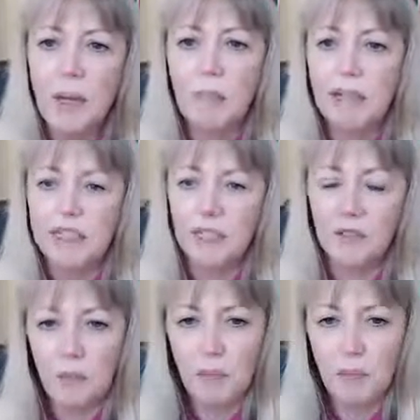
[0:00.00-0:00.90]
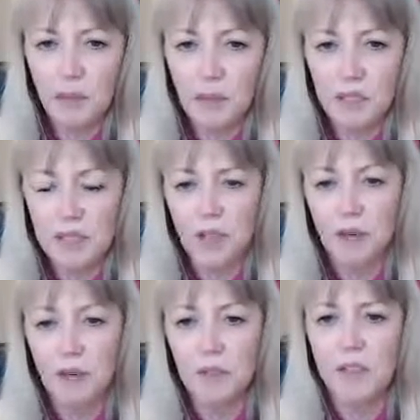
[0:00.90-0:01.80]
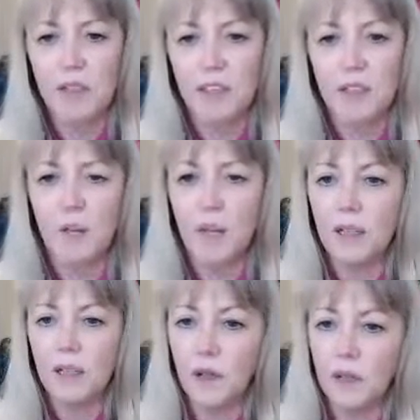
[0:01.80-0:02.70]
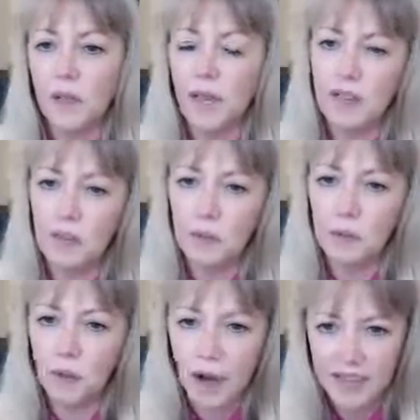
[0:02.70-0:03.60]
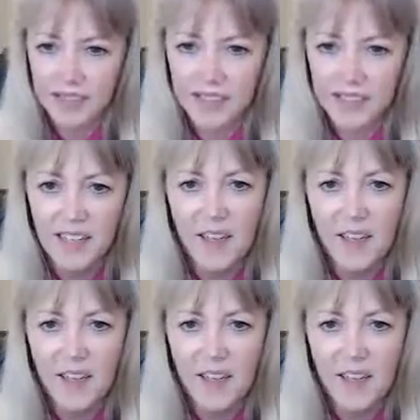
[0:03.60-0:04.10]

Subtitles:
plastic-free products alongside well-known ethical brands.